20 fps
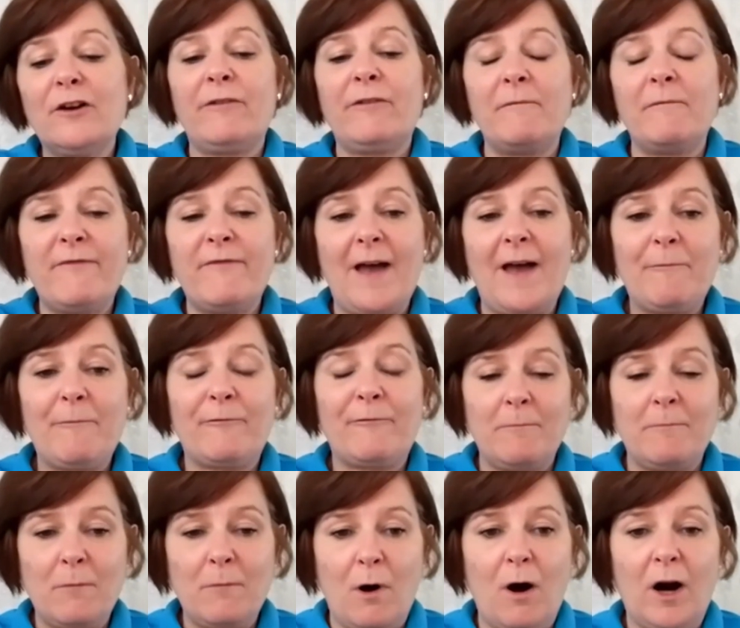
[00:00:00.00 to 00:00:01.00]
from
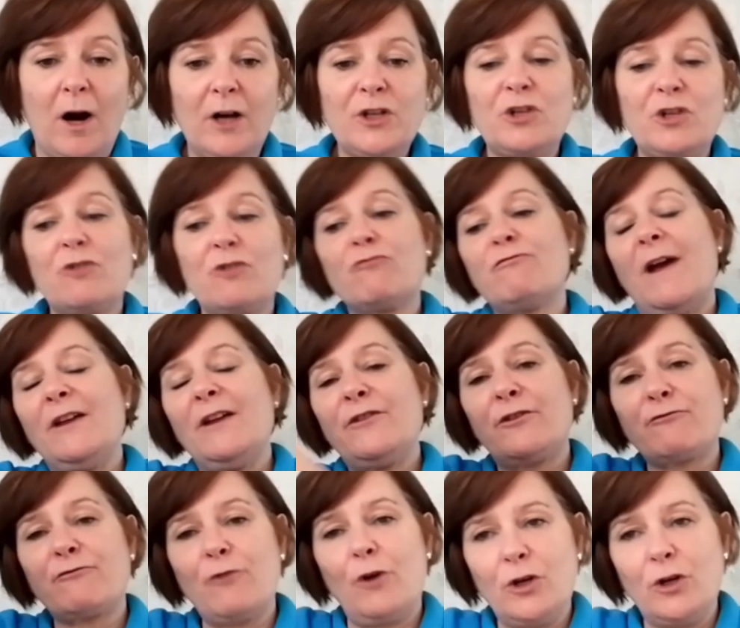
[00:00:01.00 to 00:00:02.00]
March right
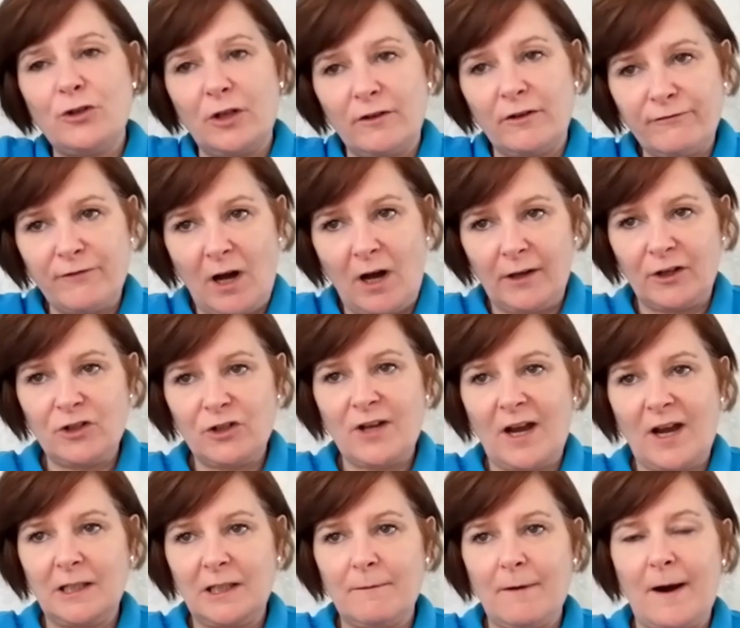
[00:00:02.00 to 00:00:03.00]
through to the following
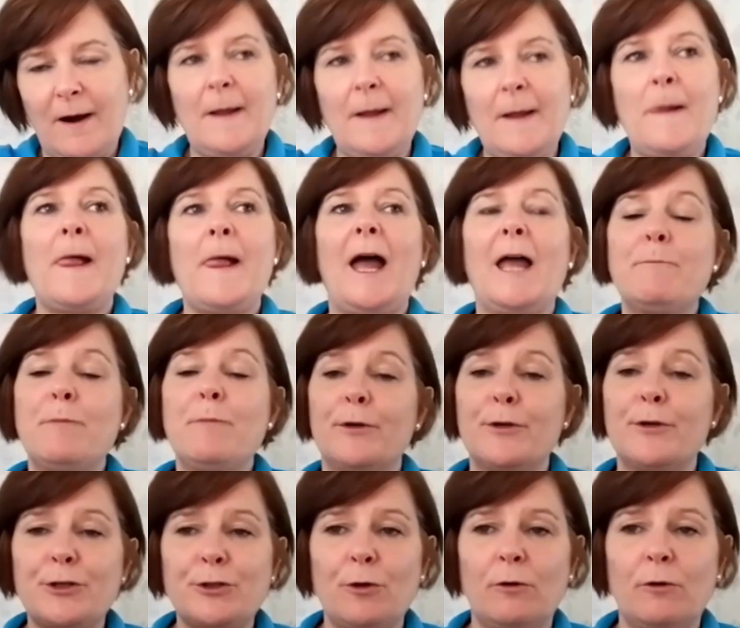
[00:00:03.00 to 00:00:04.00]
January, I put a
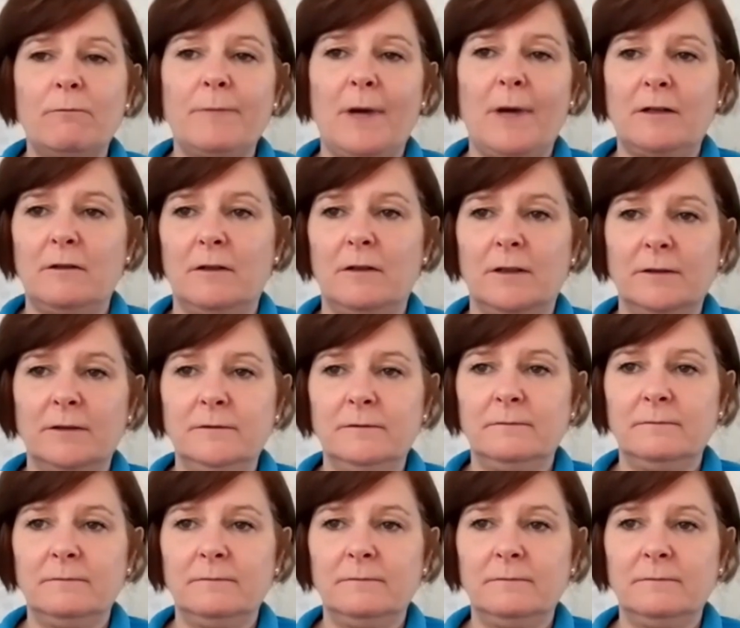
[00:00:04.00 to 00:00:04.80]
stone back on.